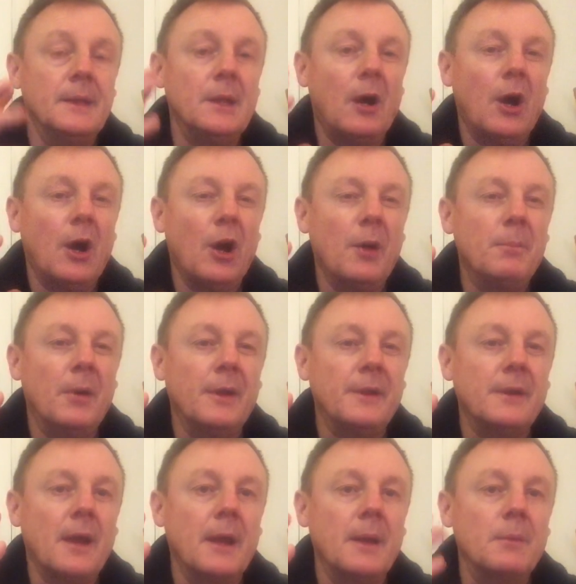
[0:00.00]
I heard my
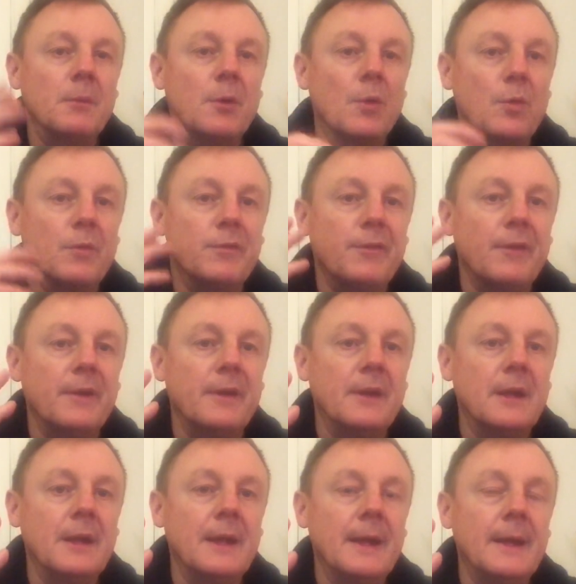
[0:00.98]
name called very
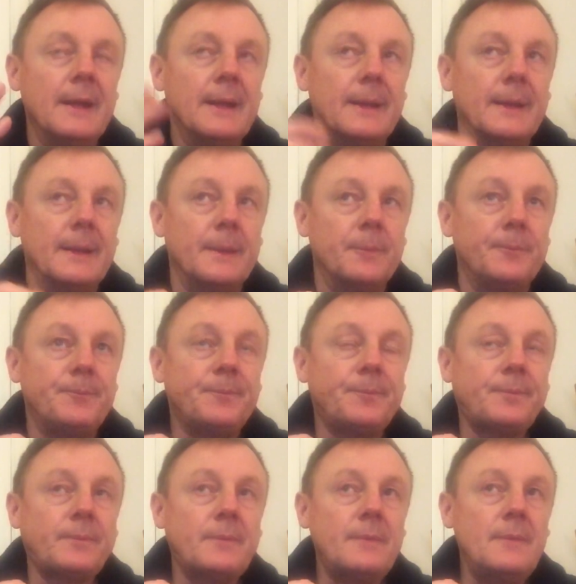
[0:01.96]
clearly,
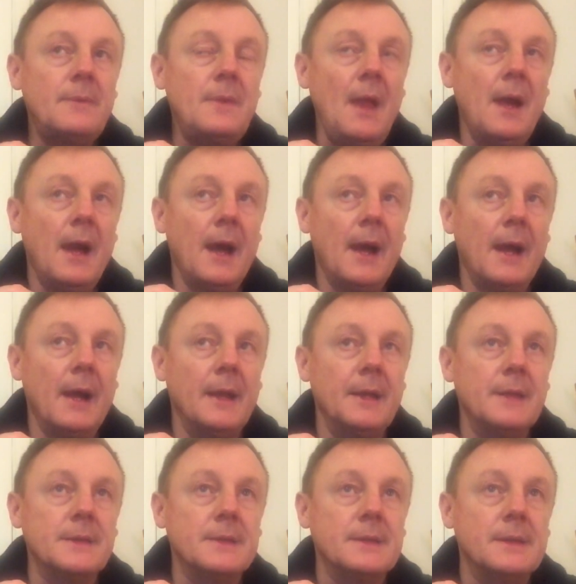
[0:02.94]

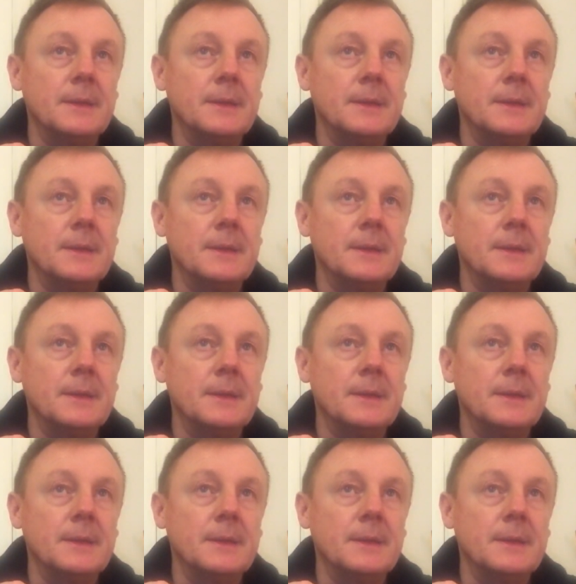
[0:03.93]
and